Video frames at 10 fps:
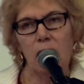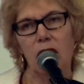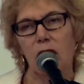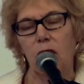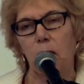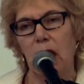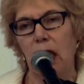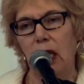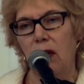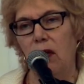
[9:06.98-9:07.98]
is
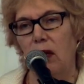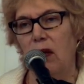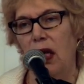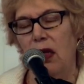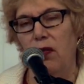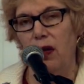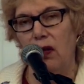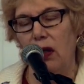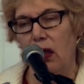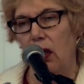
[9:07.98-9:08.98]
planning to take a
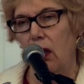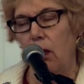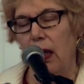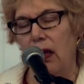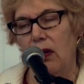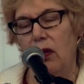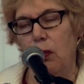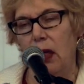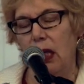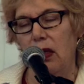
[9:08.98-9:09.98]
visit. Abbas is
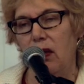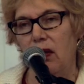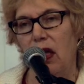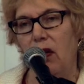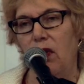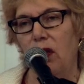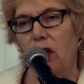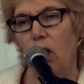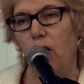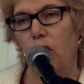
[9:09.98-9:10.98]
planning to take a
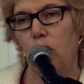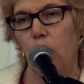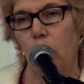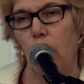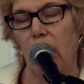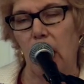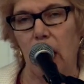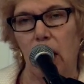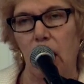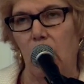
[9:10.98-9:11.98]
visit over to
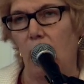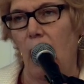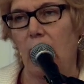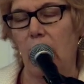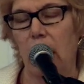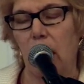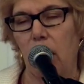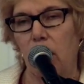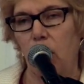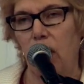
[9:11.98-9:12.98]
Iran. I got
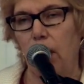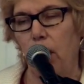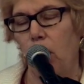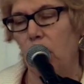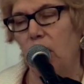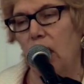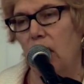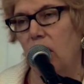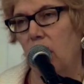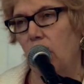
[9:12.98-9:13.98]
a J-Post
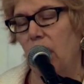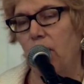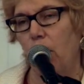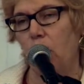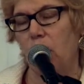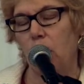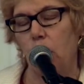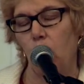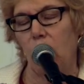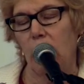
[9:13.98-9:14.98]
text on my phone this
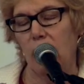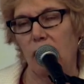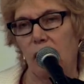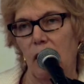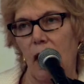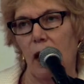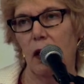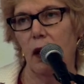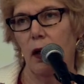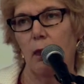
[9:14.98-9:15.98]
morning. It
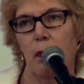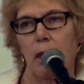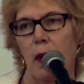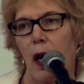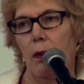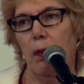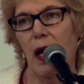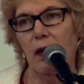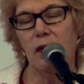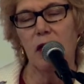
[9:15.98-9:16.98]
said,
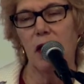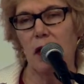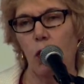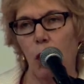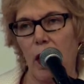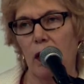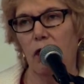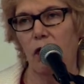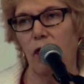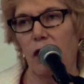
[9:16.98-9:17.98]
Abbas can't wait
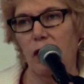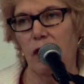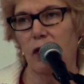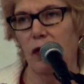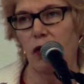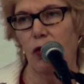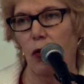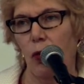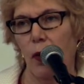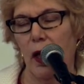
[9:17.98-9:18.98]
to visit
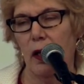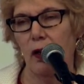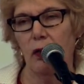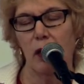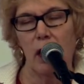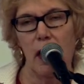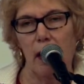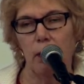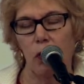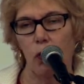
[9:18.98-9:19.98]
Sister Iran. It's going to
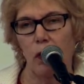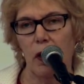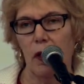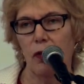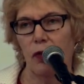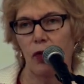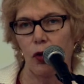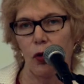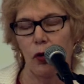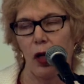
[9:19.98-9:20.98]
happen really
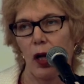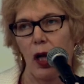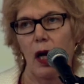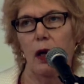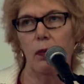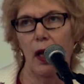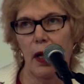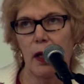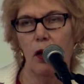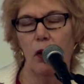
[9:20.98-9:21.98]
soon. I'm
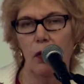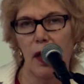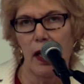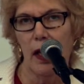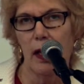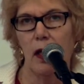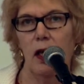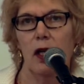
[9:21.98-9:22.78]
like, okay.